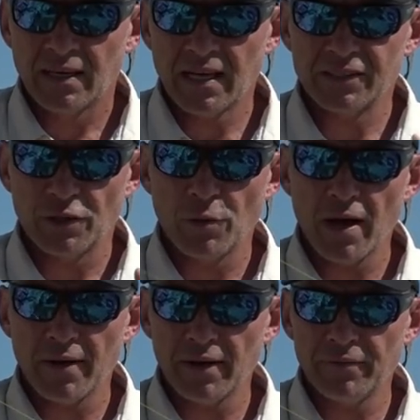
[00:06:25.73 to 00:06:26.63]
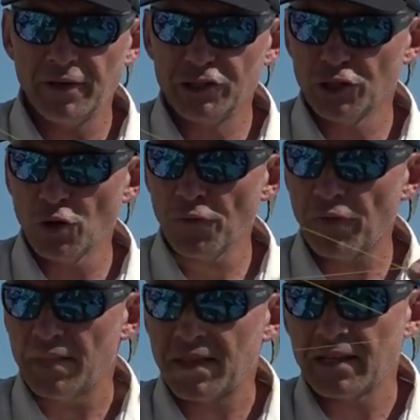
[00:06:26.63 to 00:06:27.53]
Okay, so the way I finish it off,
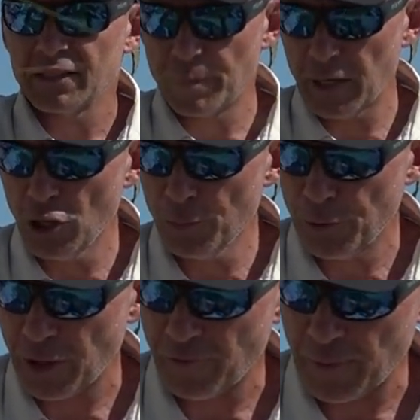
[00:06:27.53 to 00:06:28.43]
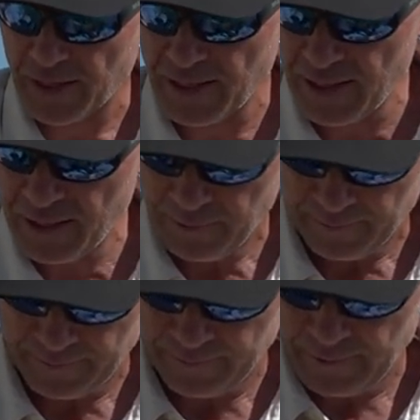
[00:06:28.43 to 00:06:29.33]
I take this big loop, put it over my knee,
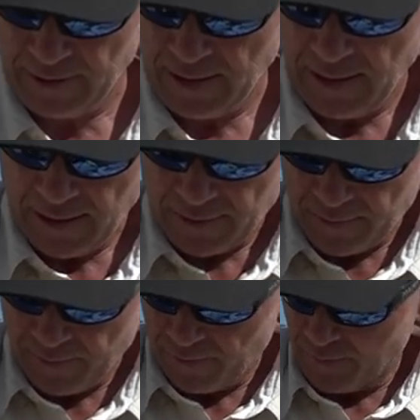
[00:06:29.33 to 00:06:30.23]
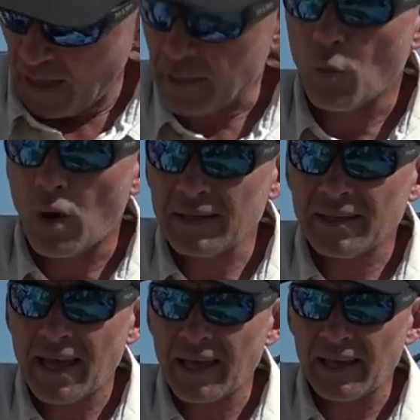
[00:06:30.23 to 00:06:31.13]
take the one tag